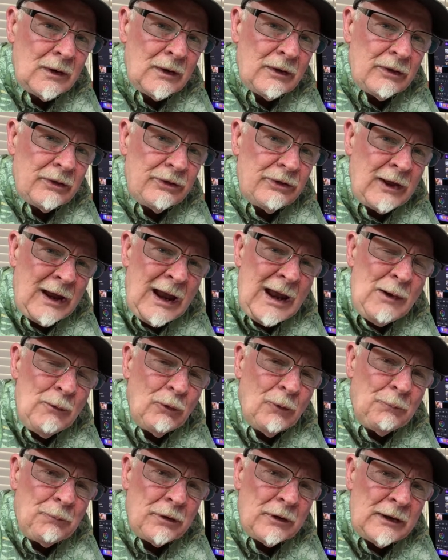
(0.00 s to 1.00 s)
They
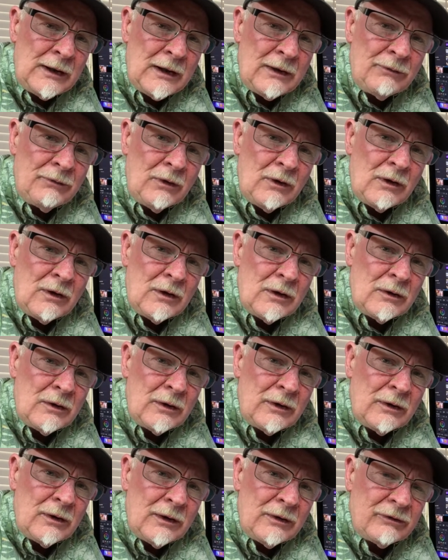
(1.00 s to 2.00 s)
will put in
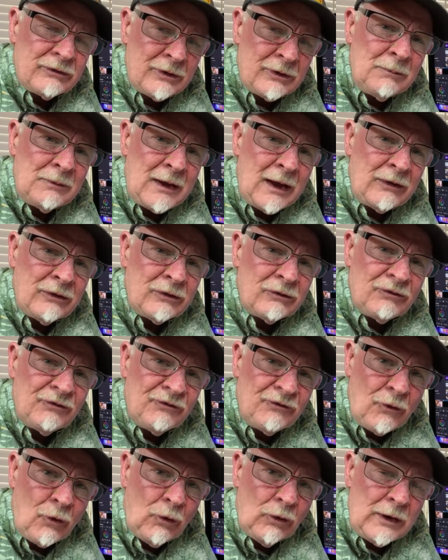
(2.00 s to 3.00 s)
some cases,
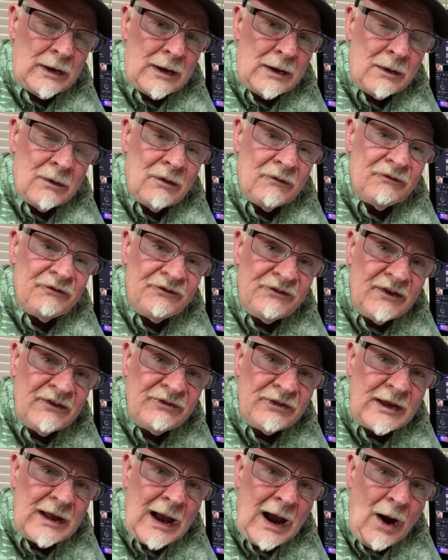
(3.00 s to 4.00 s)
40,
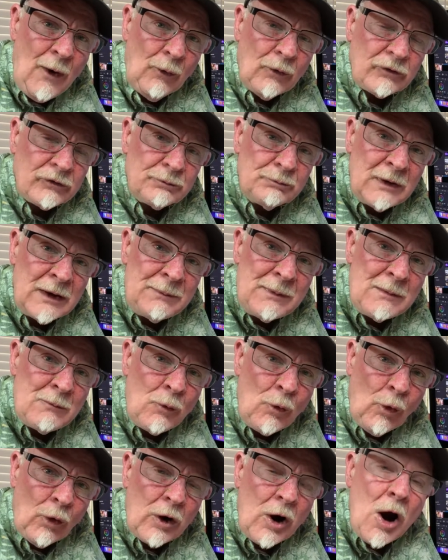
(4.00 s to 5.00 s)
50 hours, maybe
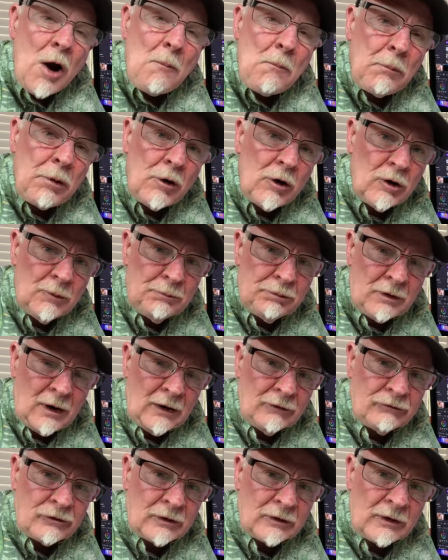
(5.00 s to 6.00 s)
more per
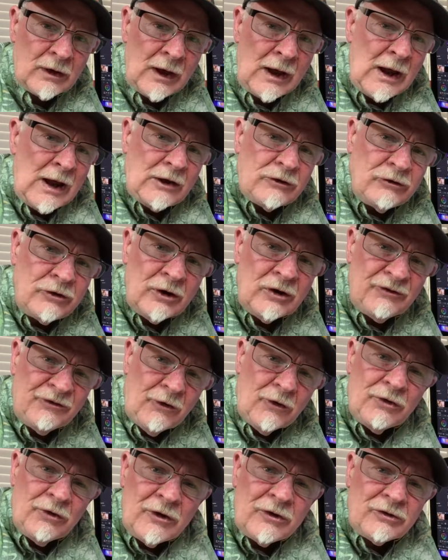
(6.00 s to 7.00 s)
project. Just
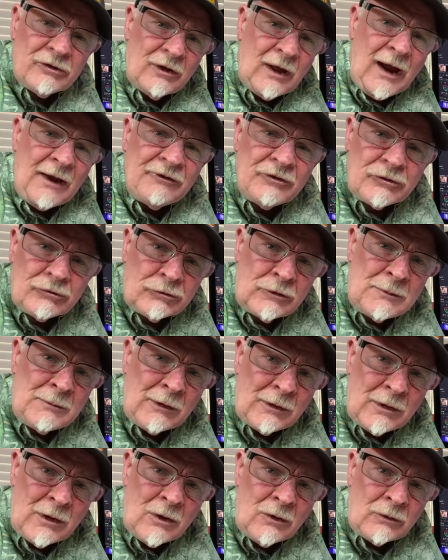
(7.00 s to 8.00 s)
for this live stream
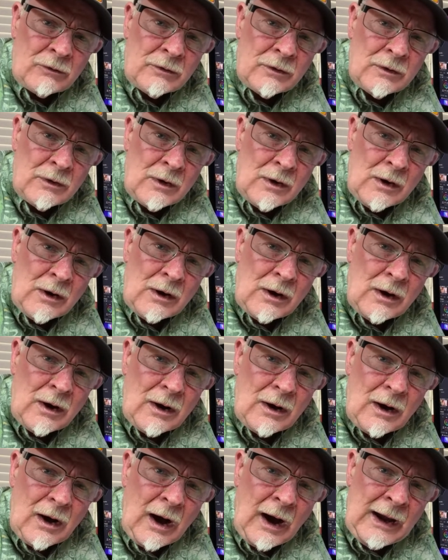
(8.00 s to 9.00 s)
alone,
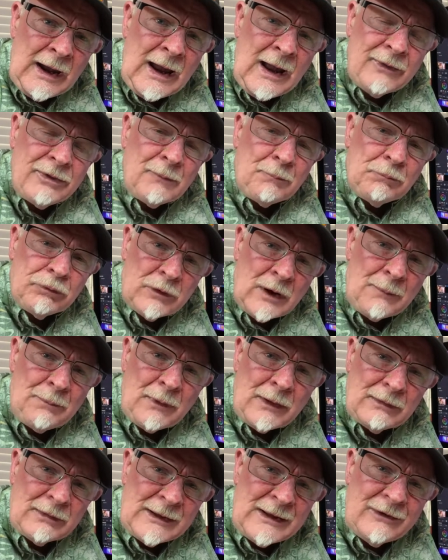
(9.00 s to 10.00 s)
I had to prep
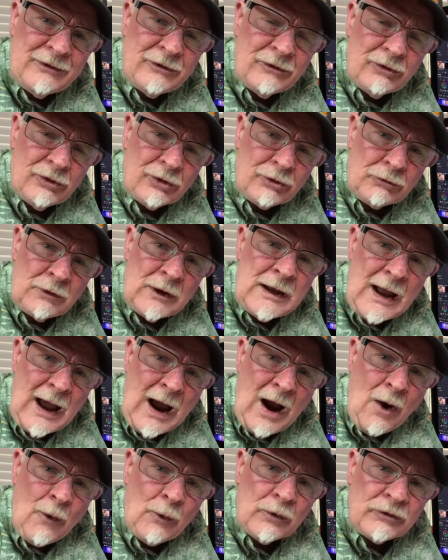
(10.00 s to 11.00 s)
at least 3
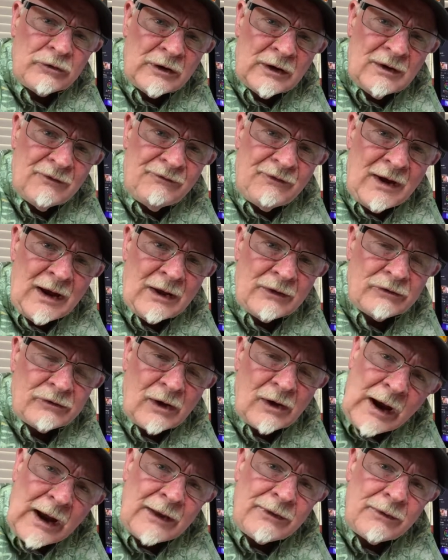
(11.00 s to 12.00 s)
hours in advance.
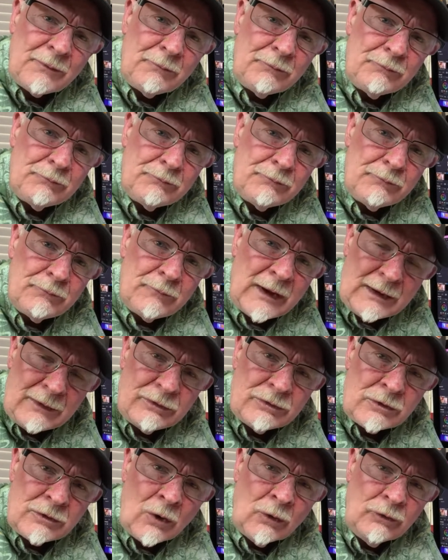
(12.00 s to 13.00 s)
I had to make
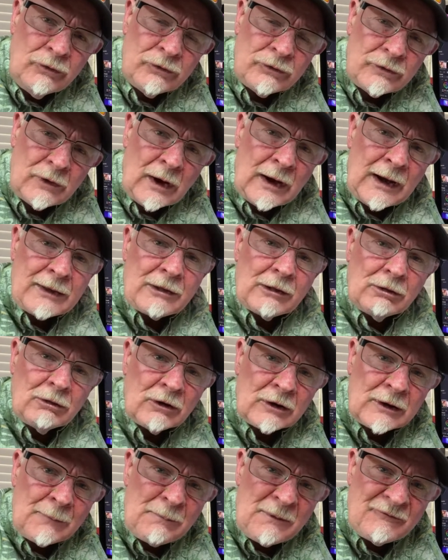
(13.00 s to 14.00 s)
notes. I had to
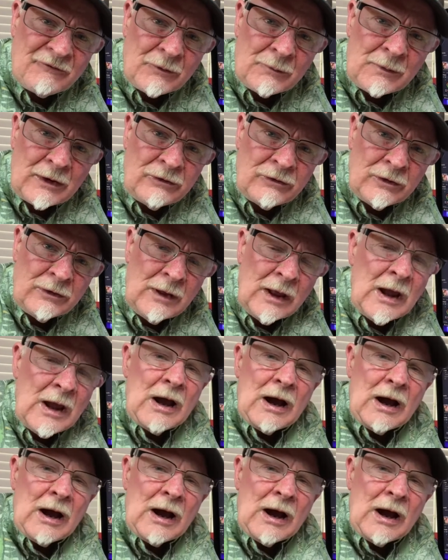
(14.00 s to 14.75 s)
look up information.